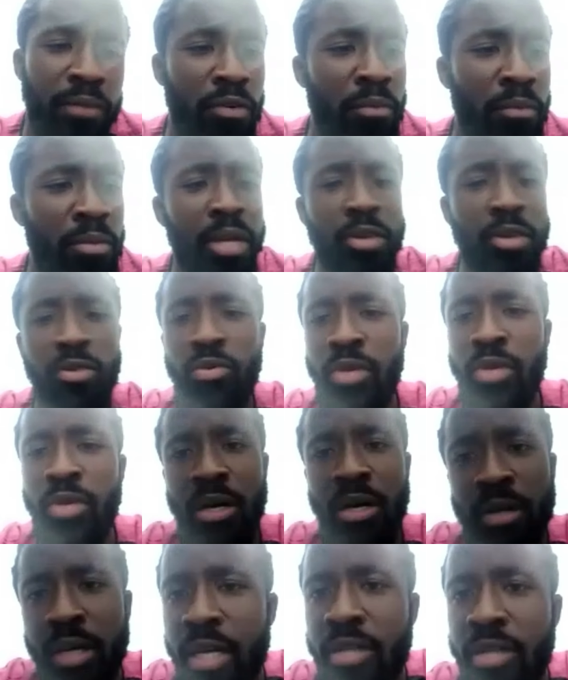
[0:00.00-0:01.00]
from there you
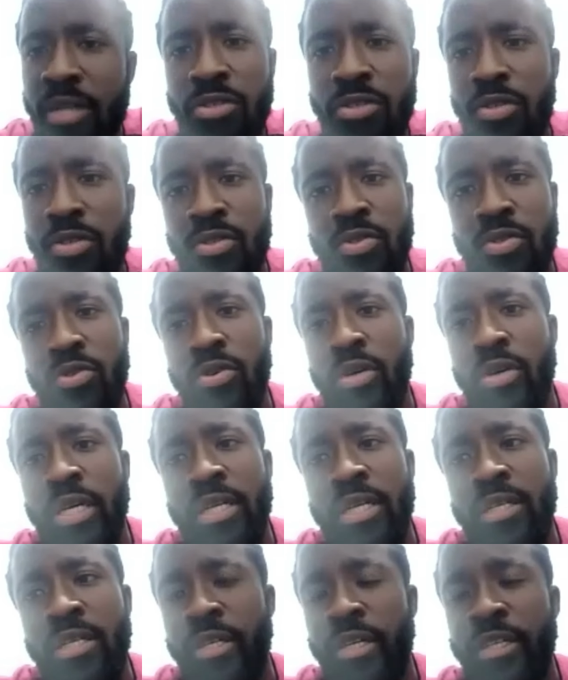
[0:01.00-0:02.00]
now get into your
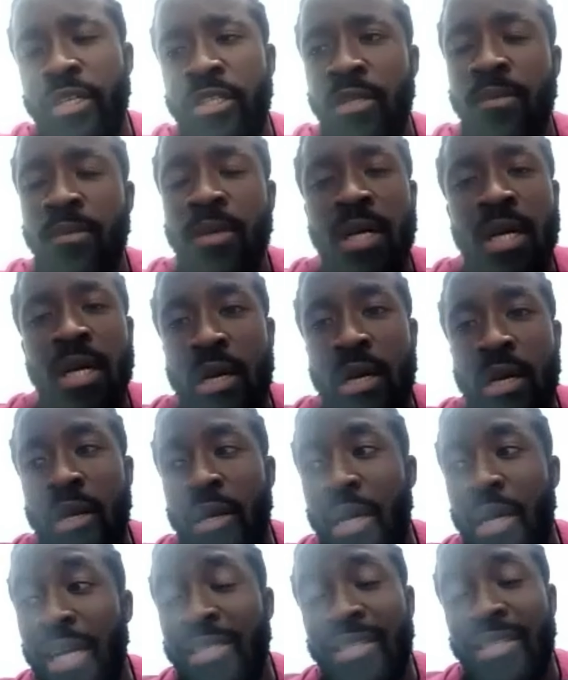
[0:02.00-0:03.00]
internship.
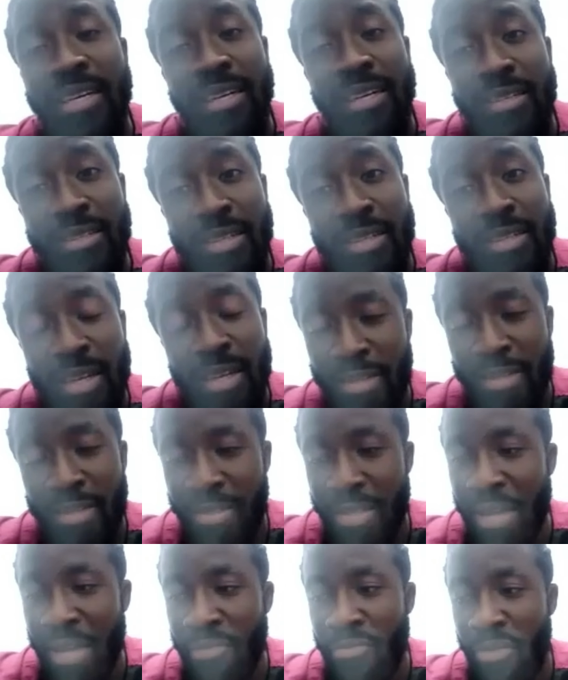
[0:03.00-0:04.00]
As
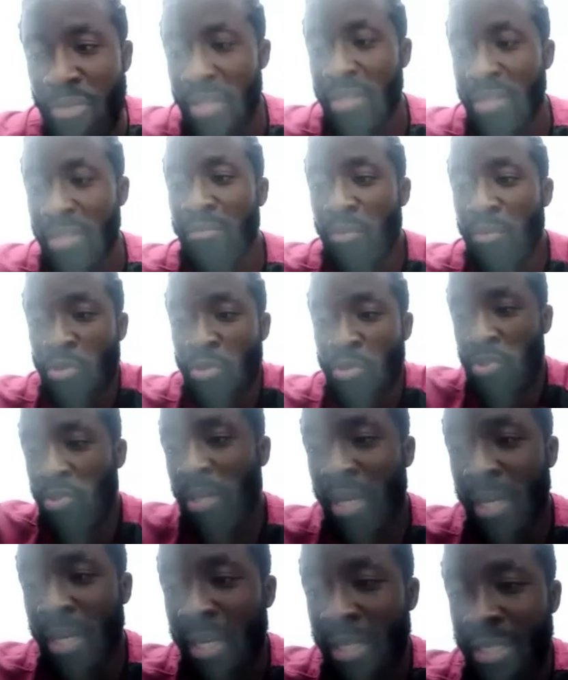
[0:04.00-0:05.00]
interns, I think the most you
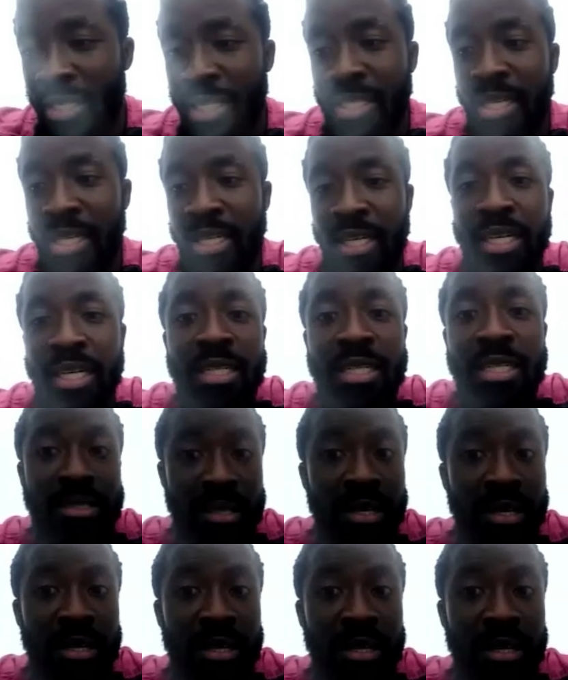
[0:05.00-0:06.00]
can get as an
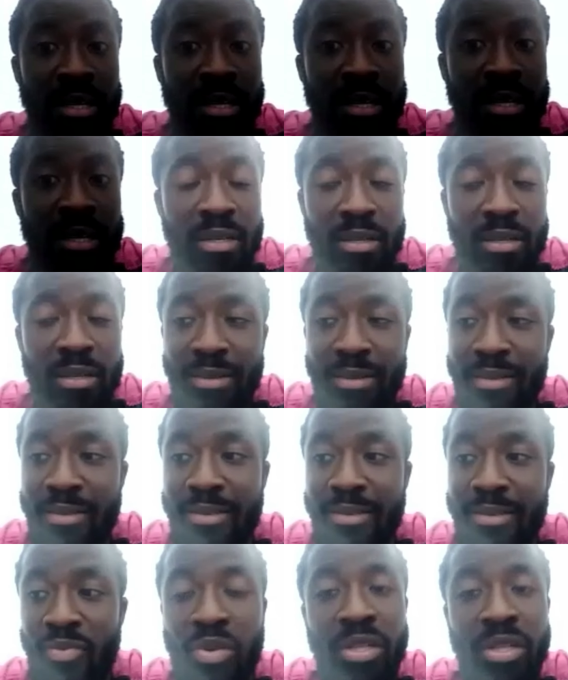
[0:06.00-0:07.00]
intern
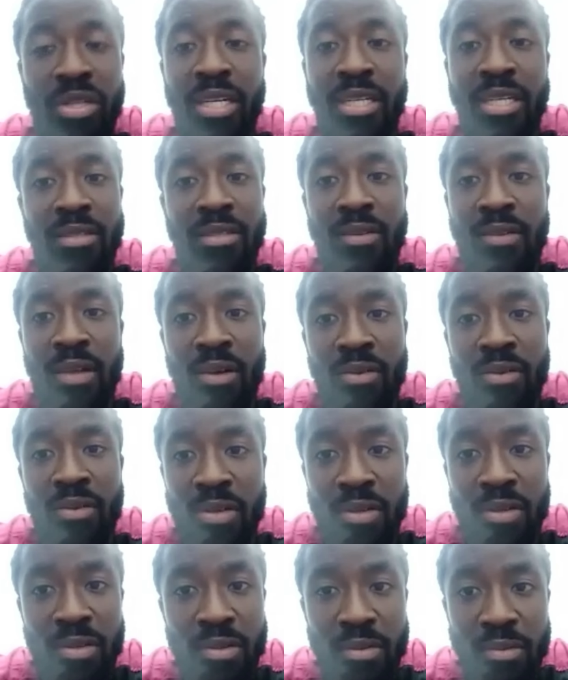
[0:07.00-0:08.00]
is one eighty
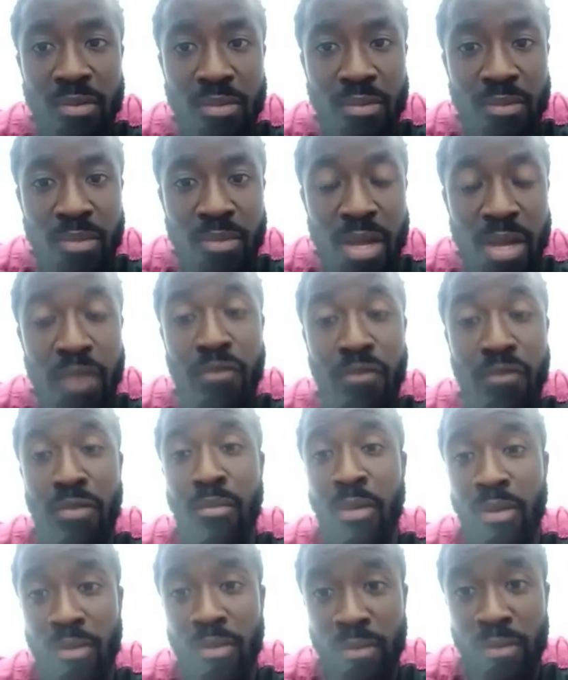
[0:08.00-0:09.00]
thousand every
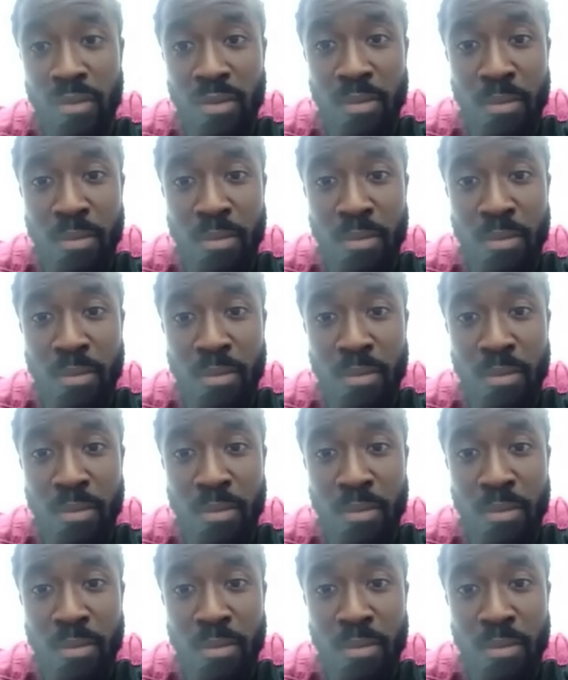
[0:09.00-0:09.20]
month,